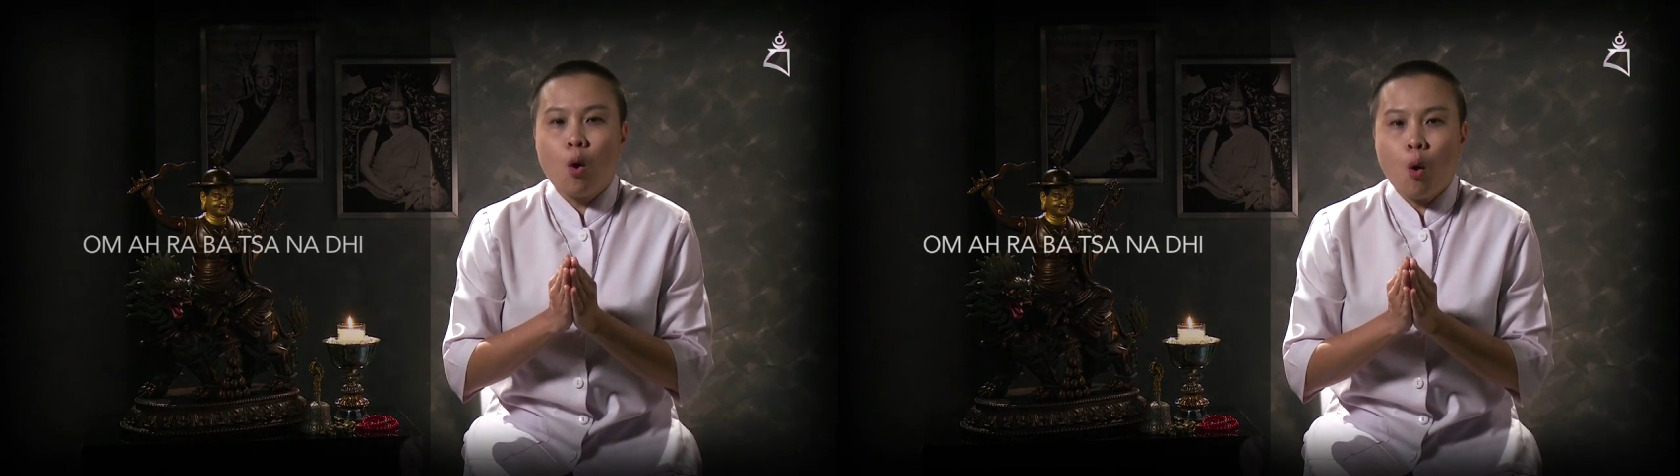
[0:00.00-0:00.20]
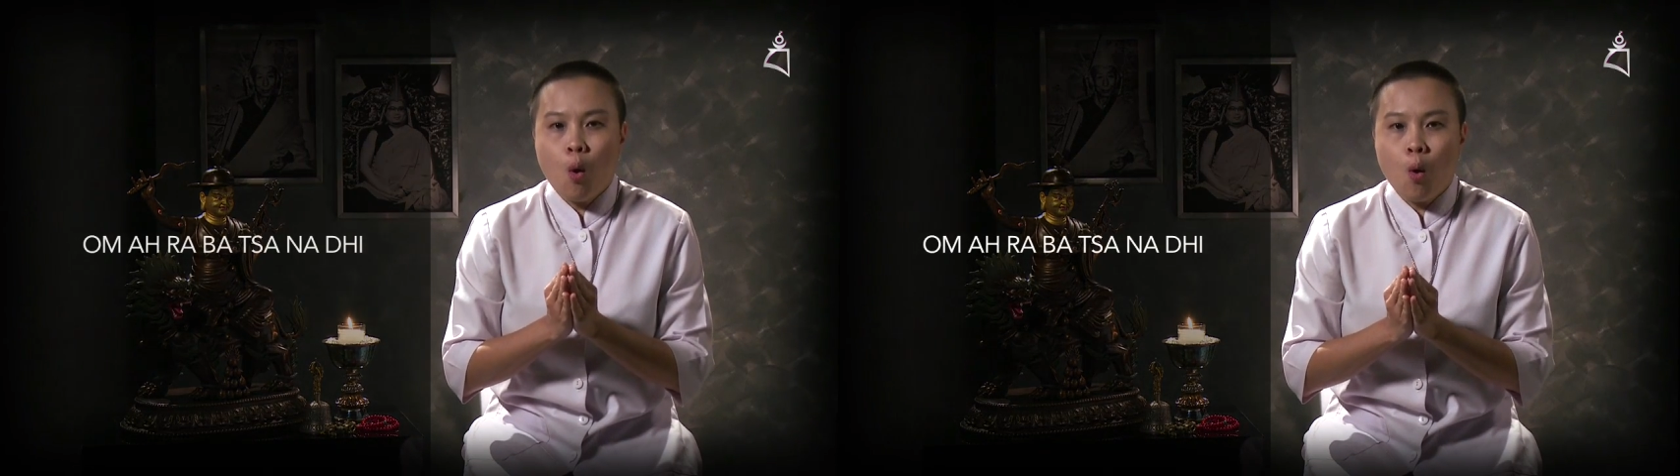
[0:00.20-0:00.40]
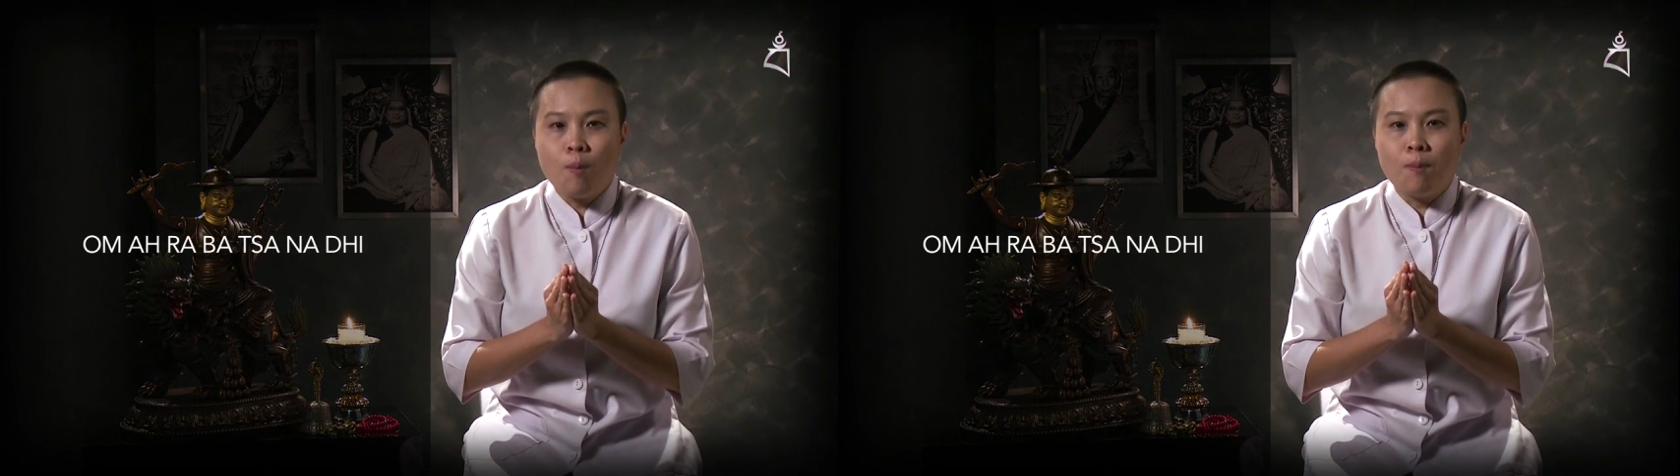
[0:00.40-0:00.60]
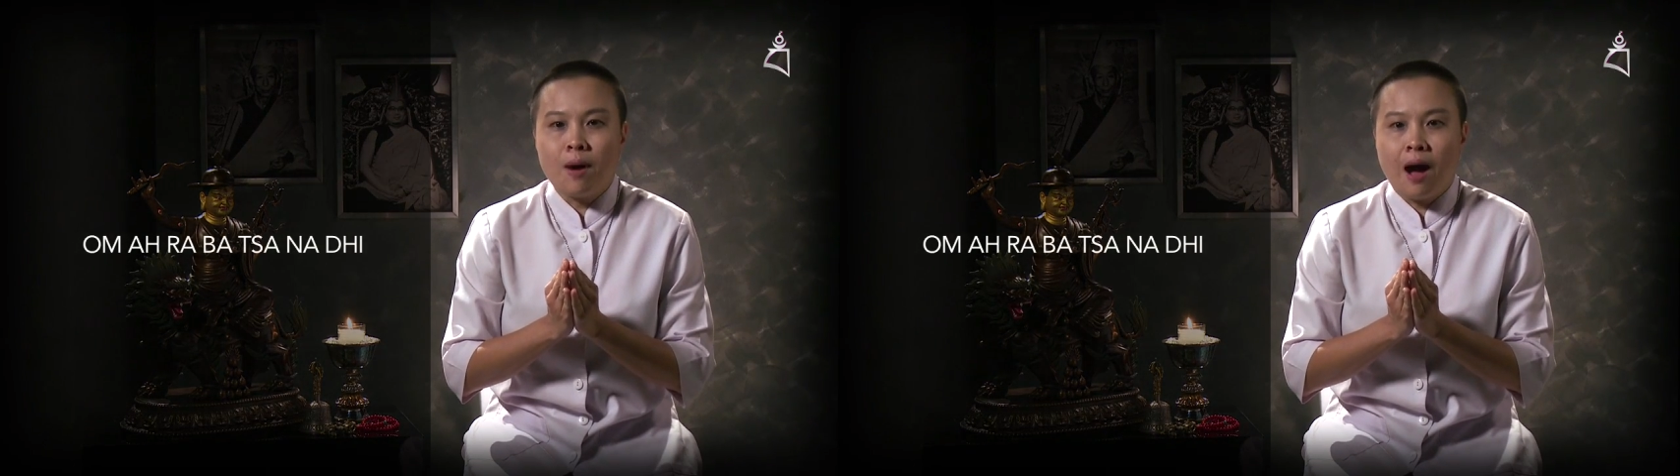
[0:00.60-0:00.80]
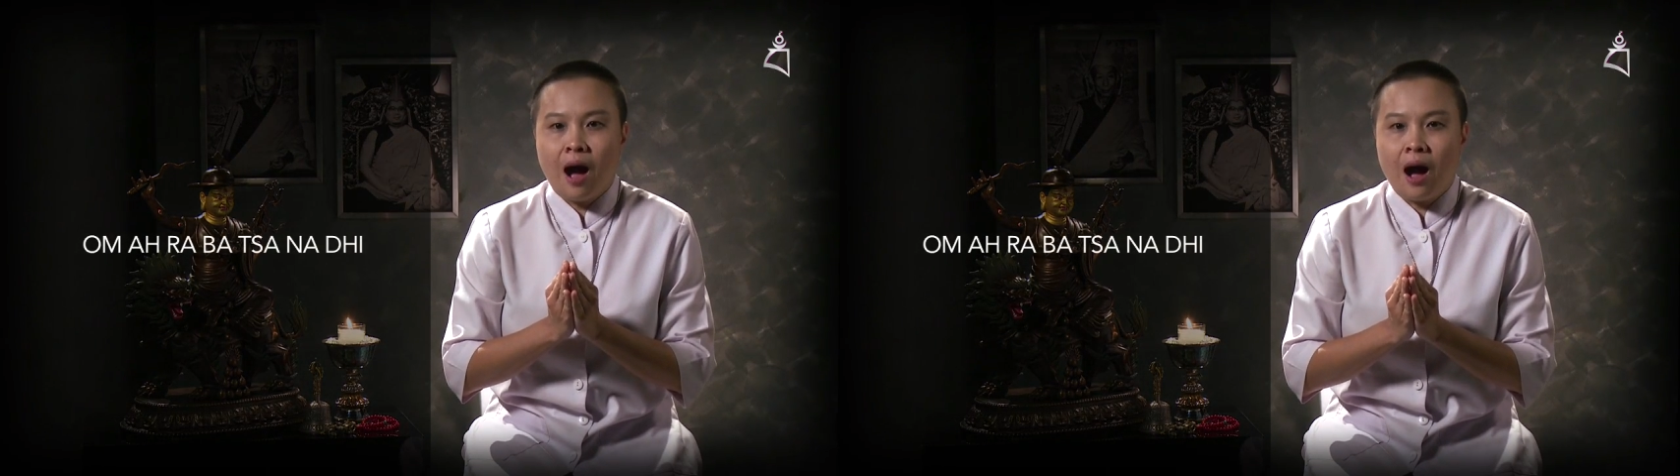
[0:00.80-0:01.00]
Om
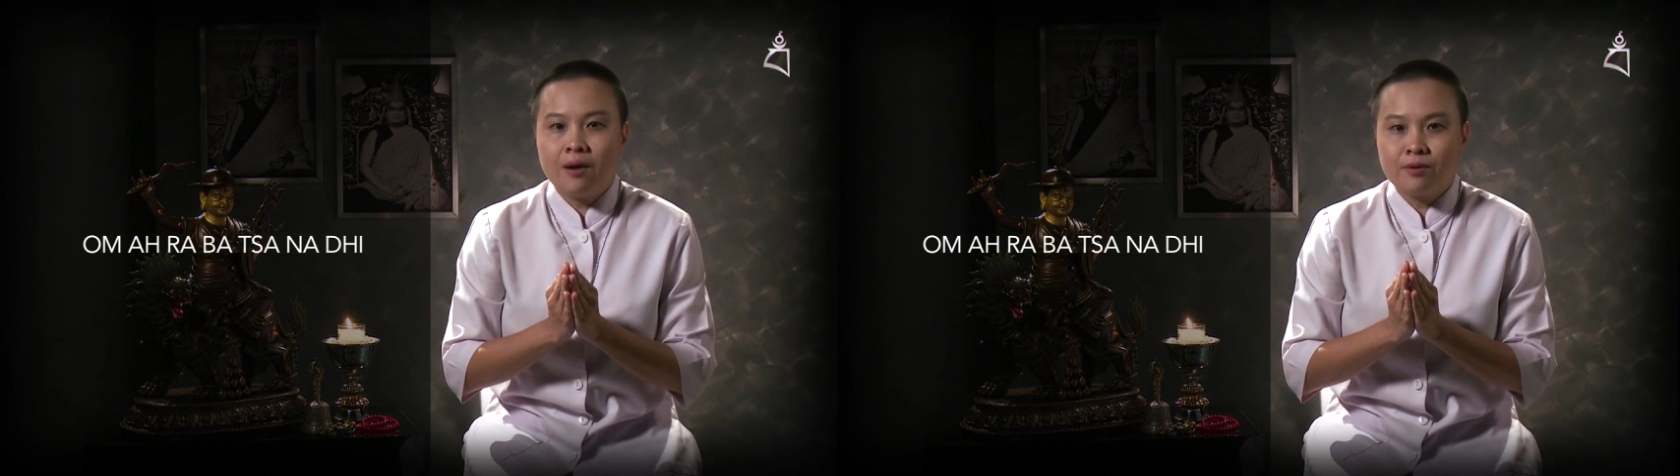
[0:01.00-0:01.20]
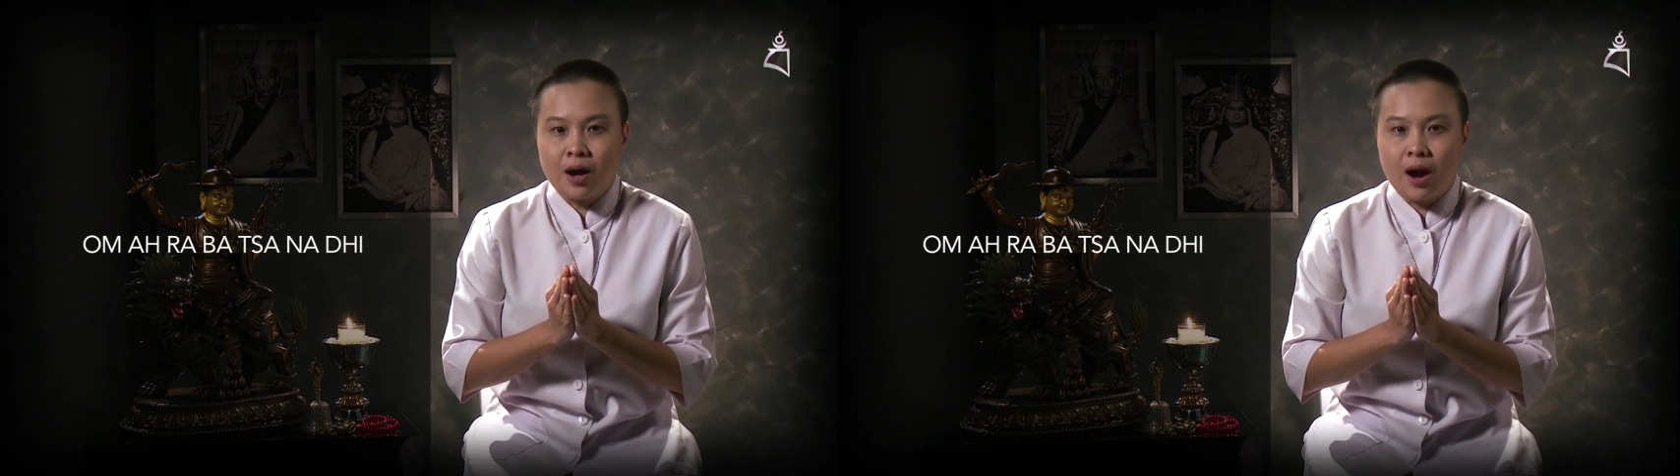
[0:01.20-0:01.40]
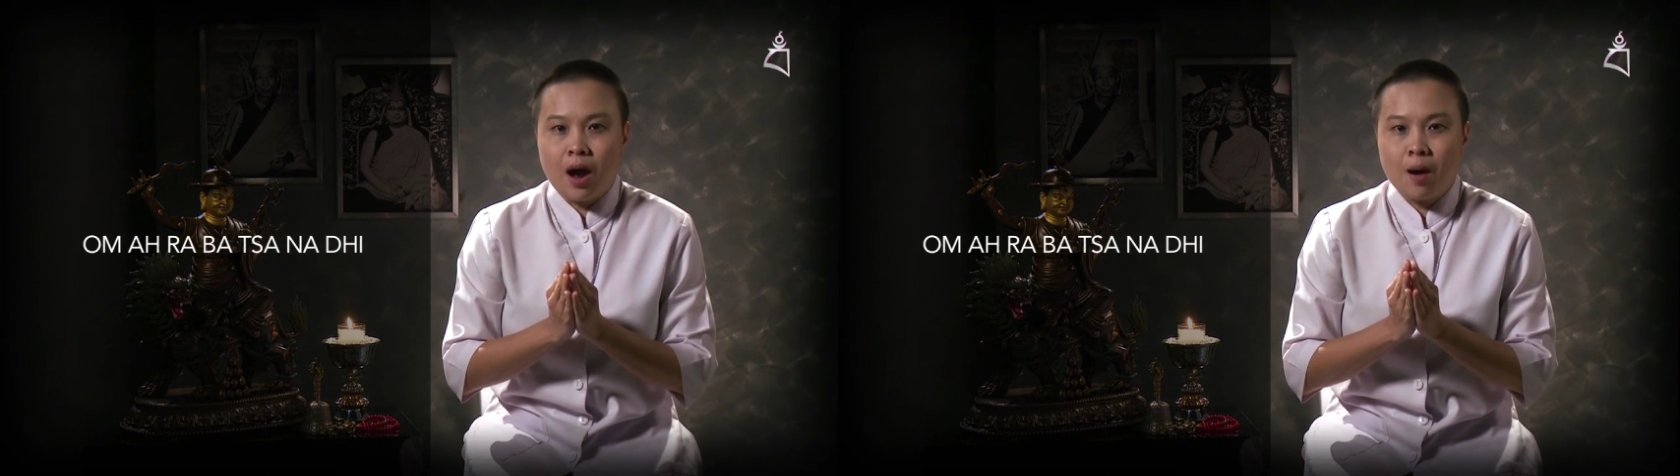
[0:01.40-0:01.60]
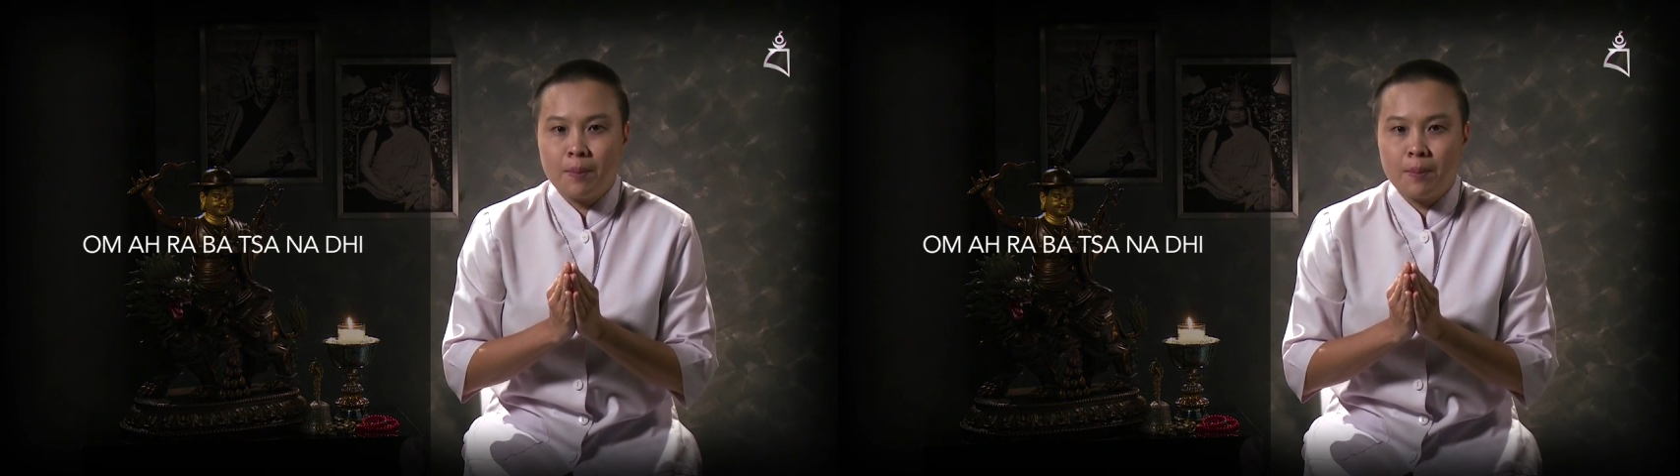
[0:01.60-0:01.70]
Ara